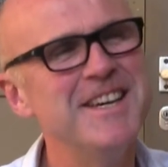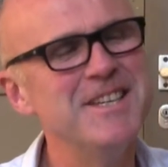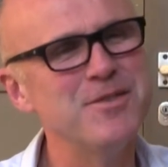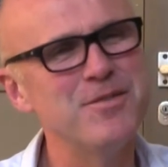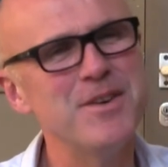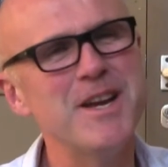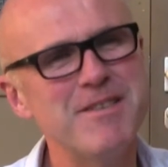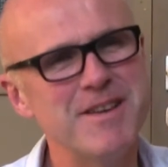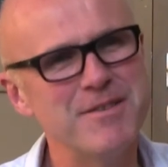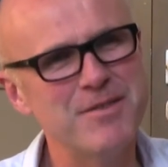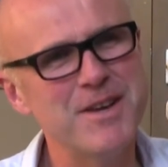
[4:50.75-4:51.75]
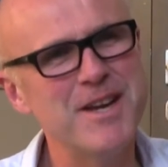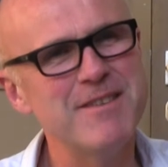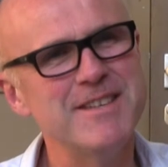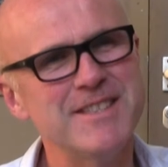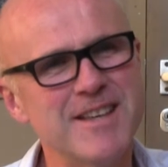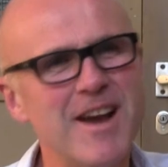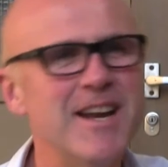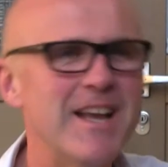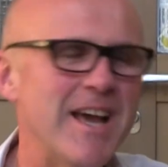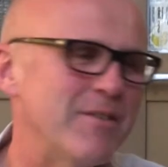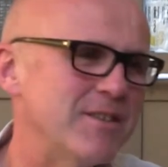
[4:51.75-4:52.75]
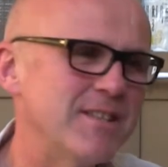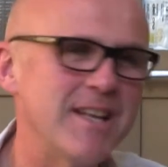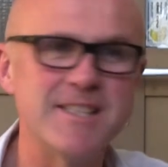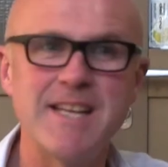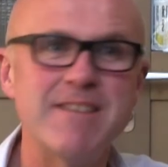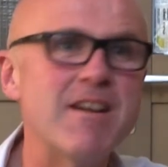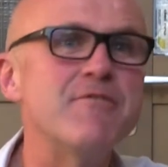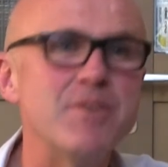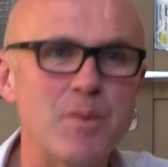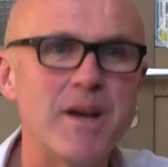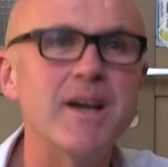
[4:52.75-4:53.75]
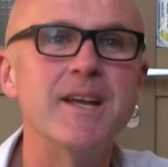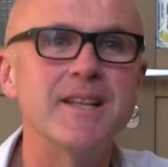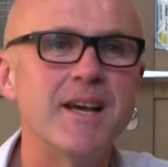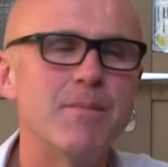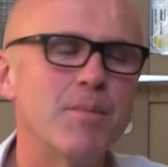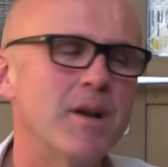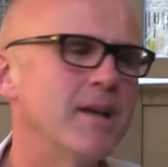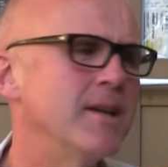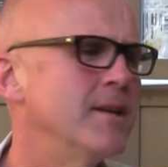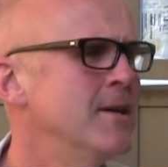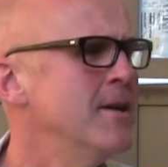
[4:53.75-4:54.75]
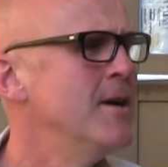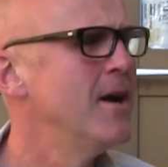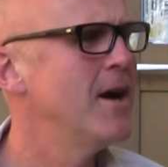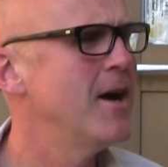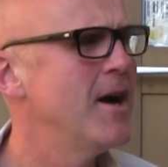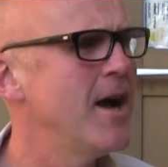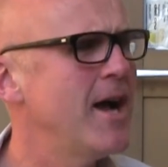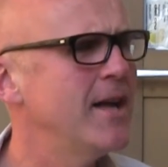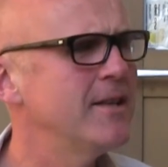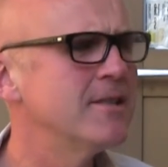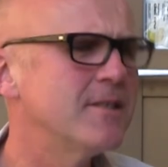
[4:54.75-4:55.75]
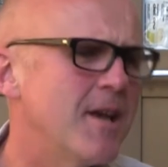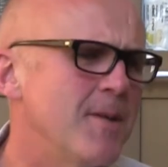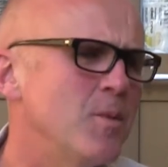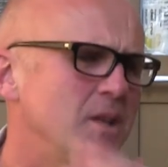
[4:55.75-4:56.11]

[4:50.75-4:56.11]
and fairies kind of have a sense, they're everywhere in that play. And the same